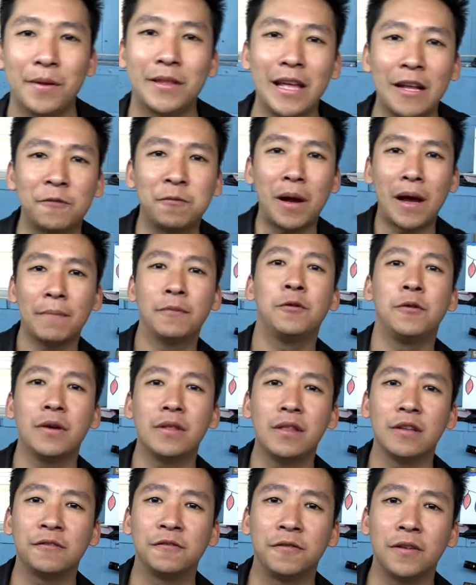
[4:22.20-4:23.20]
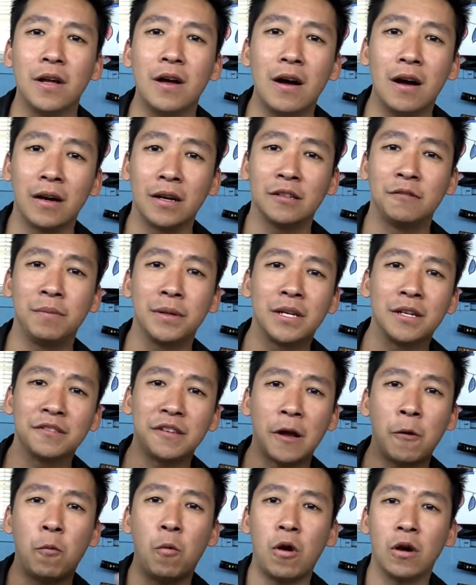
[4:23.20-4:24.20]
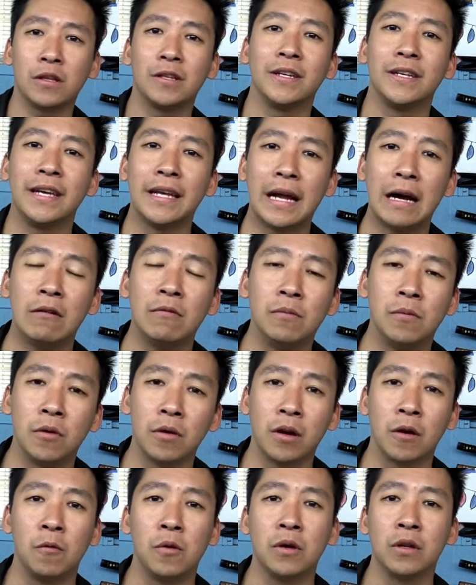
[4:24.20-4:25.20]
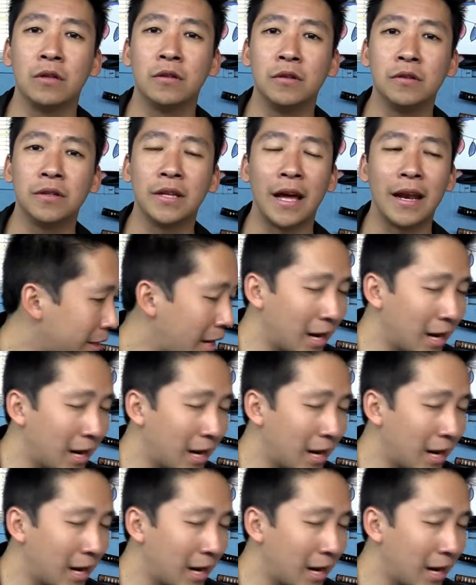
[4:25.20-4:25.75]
but that's why I'm doing this vlog. Is because I want to get out more and I want to do that.